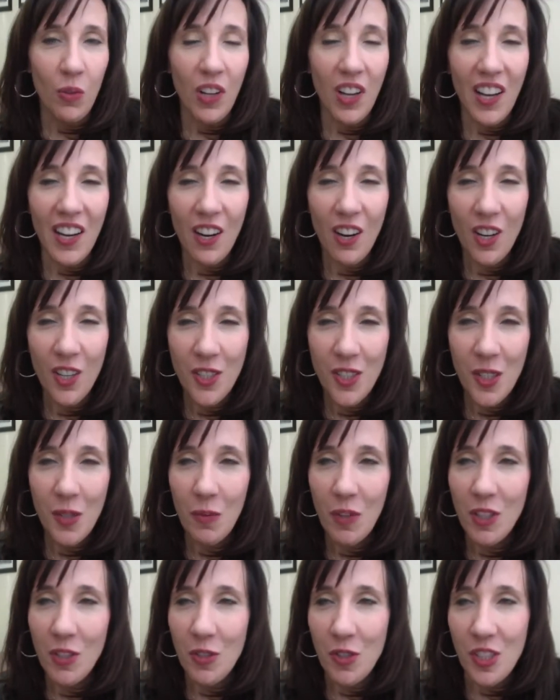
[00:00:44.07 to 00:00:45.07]
I also
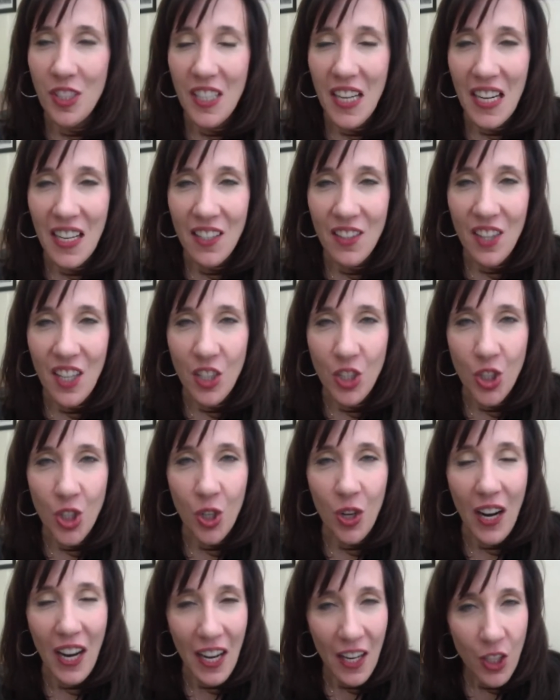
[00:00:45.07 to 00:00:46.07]
understand that
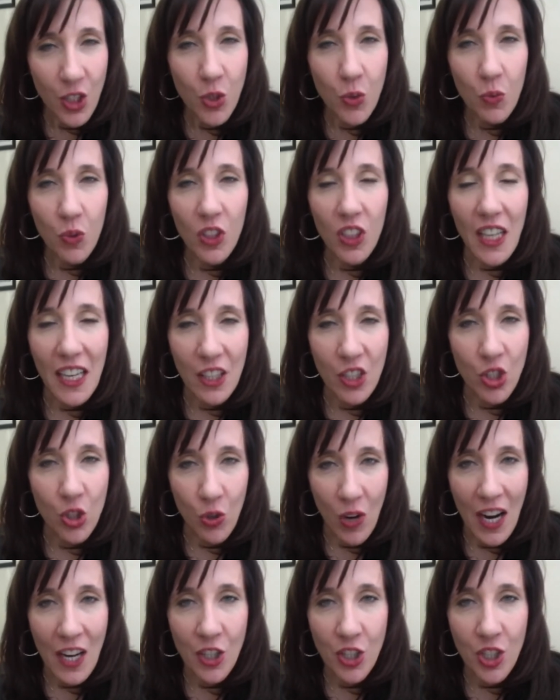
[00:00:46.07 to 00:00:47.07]
your actual
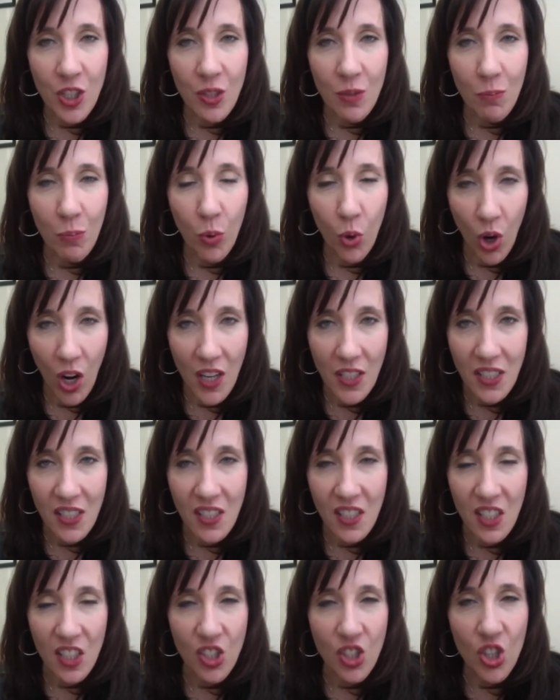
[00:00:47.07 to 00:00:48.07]
extraction
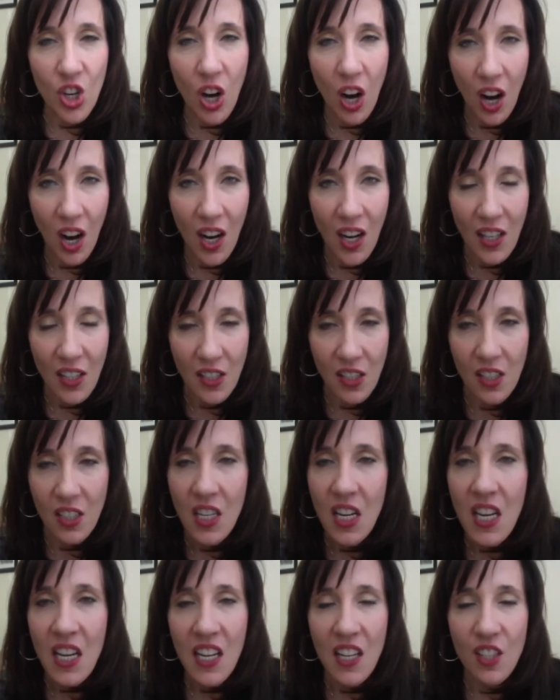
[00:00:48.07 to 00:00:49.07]
process's cost
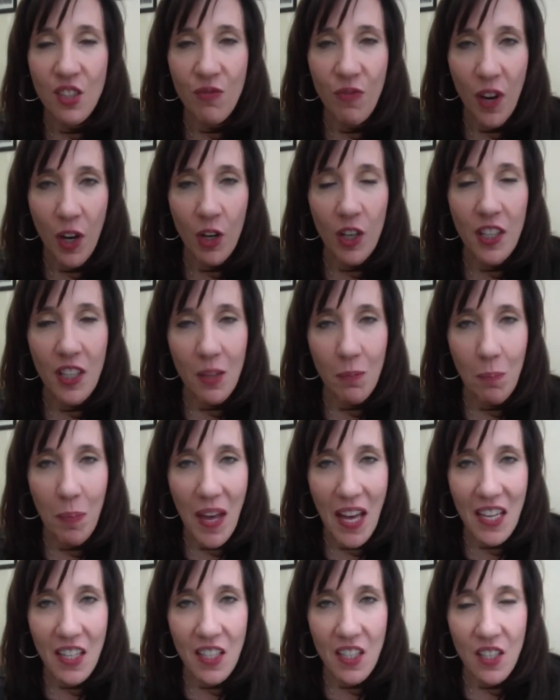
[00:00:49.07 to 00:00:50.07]
is very
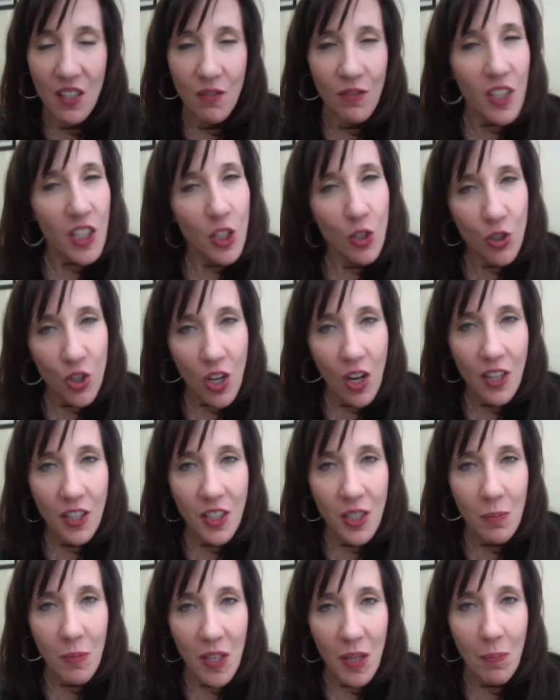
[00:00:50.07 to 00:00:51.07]
competitive. Can you talk
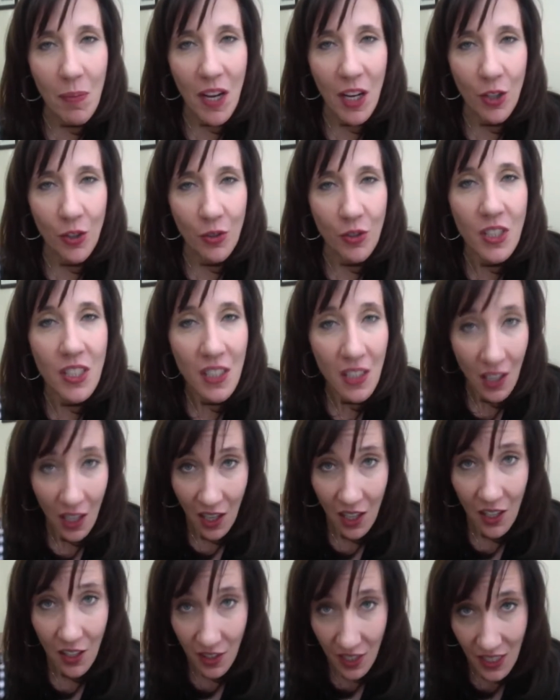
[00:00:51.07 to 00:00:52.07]
to me about
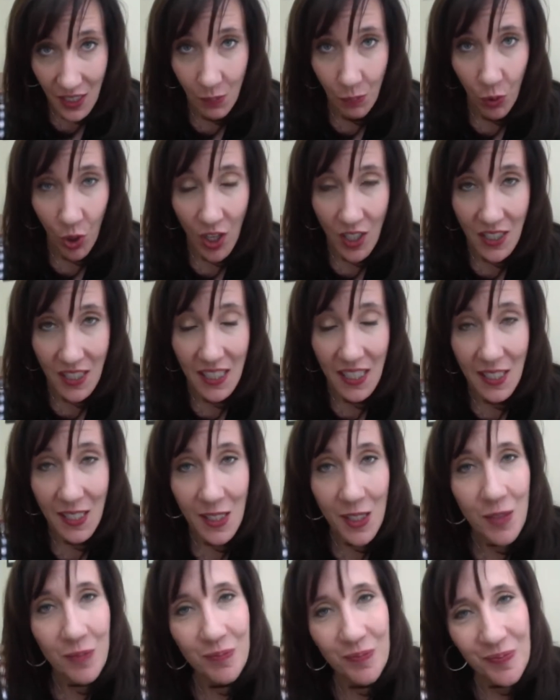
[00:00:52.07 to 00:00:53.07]
uh, this
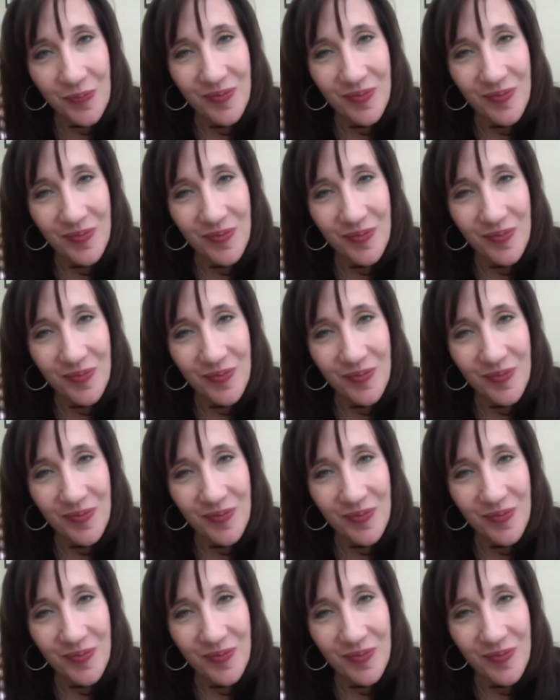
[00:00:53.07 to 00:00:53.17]
process?